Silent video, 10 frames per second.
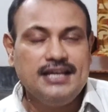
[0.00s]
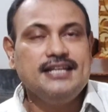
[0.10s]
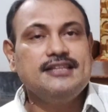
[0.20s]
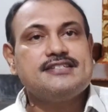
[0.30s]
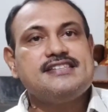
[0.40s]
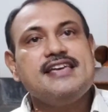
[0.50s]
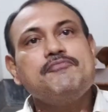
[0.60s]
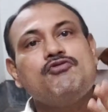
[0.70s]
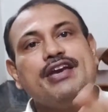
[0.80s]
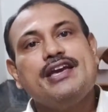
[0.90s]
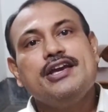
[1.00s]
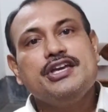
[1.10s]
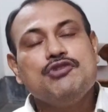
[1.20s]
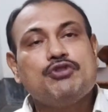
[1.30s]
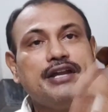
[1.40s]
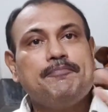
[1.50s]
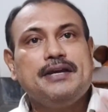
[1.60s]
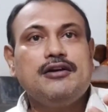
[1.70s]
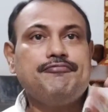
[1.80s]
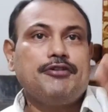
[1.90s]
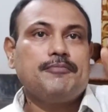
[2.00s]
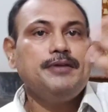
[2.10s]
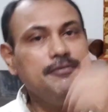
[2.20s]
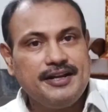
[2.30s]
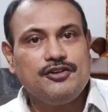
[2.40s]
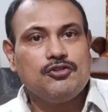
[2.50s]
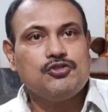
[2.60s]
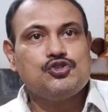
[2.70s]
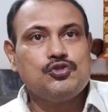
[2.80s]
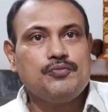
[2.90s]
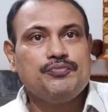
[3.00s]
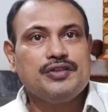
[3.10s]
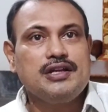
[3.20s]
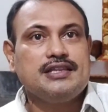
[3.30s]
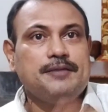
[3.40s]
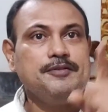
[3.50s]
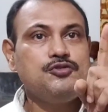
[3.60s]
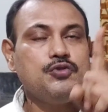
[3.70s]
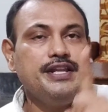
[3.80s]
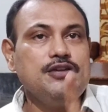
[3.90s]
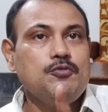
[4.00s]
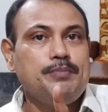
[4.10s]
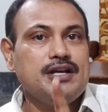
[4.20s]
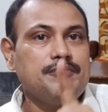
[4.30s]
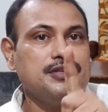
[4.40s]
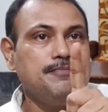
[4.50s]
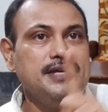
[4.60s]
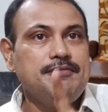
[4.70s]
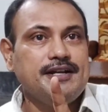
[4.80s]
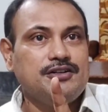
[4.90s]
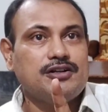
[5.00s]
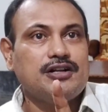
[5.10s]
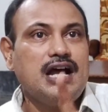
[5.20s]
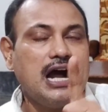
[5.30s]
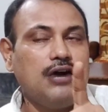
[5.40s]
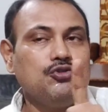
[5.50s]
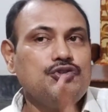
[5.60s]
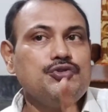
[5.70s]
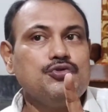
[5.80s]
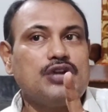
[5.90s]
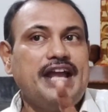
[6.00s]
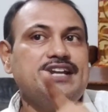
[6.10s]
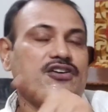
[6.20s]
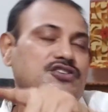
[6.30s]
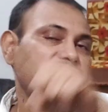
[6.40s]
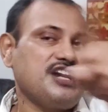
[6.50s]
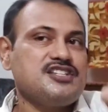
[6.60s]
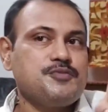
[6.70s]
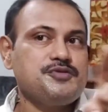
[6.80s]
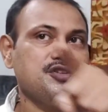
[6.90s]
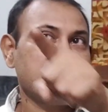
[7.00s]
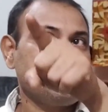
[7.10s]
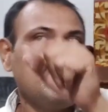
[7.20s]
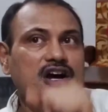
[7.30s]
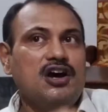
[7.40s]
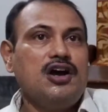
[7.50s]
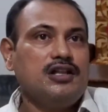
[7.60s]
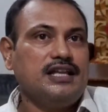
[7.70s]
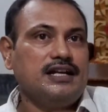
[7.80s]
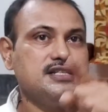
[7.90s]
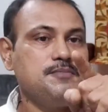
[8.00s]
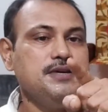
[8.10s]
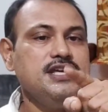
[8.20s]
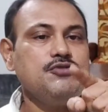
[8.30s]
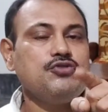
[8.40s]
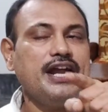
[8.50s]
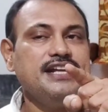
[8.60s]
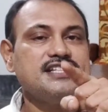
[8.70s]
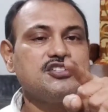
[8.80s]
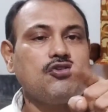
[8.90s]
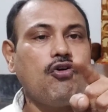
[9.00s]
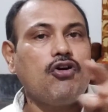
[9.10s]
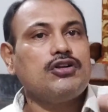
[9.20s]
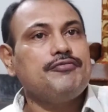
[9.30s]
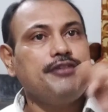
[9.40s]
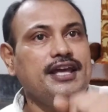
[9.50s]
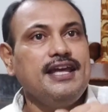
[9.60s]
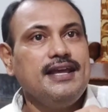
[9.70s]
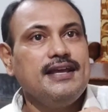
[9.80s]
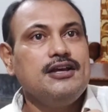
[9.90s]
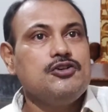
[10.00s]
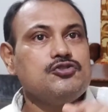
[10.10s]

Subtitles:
In the same way you can pick up for B vector also. That means when you pick up the B vector, how do you write under transformations? That is B you write as curl of A.